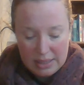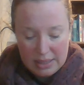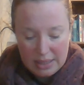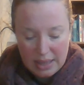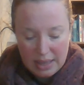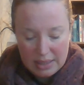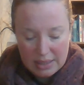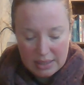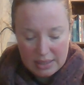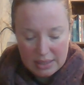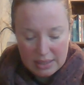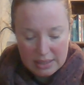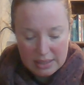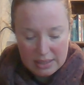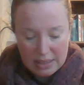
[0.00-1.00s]

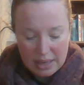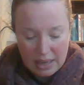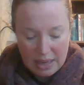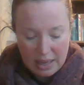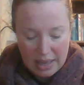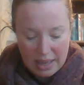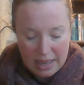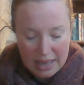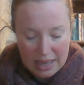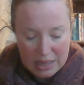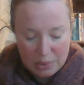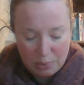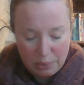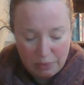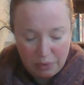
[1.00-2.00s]

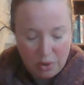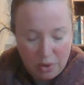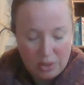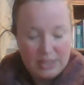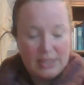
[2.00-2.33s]
and we've got